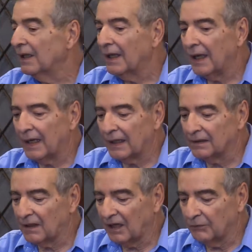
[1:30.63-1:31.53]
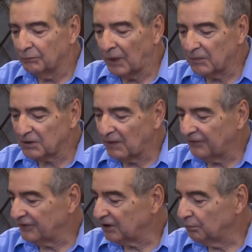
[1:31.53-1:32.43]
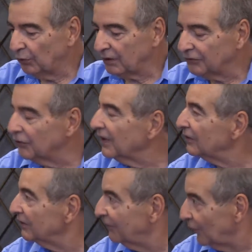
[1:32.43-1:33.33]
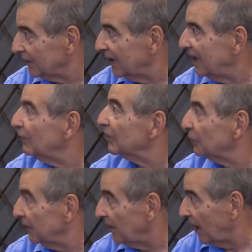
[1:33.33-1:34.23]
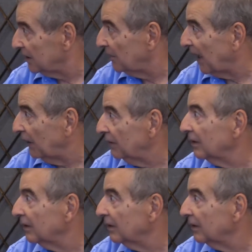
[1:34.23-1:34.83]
And I published my first book in 2014, which we talked about.